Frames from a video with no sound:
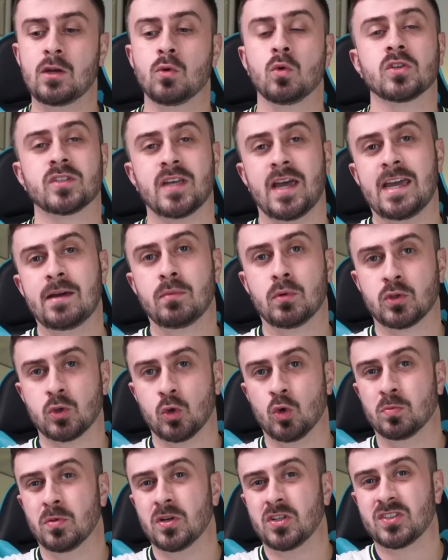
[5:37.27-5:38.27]
was able to
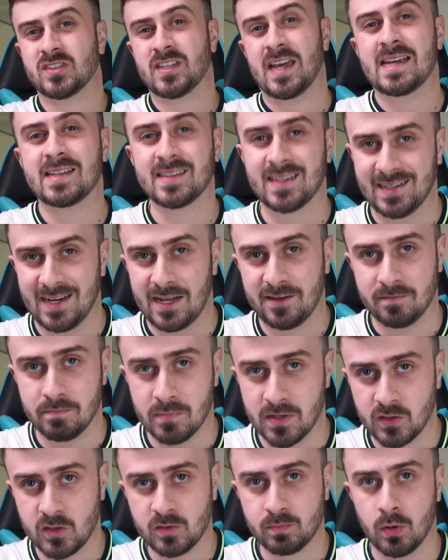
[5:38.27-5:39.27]
almost take the left
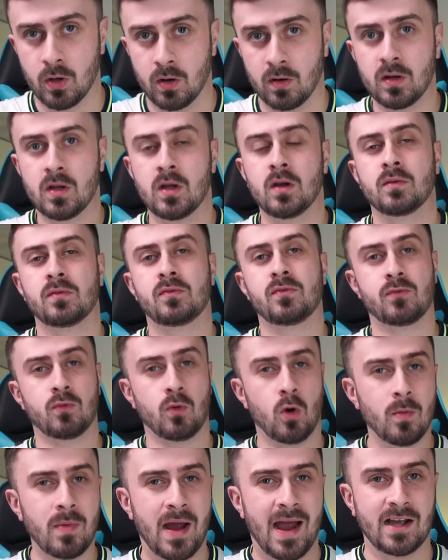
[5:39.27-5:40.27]
mid spot
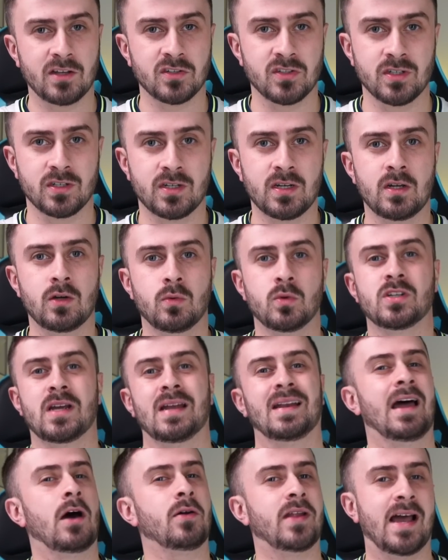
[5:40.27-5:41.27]
from Hazard, which
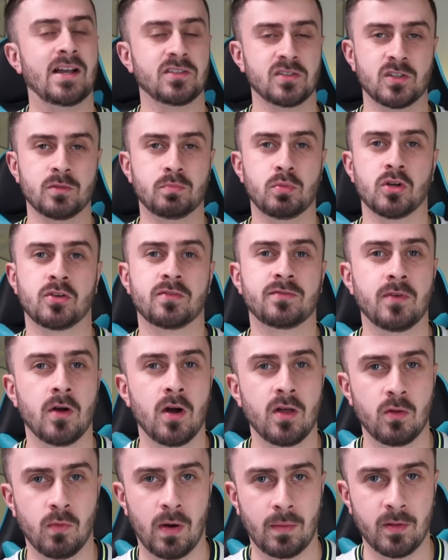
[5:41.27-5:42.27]
allowed Hazard to push
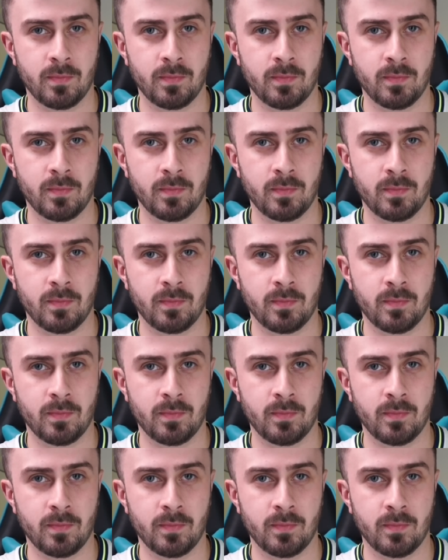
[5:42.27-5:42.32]
further up the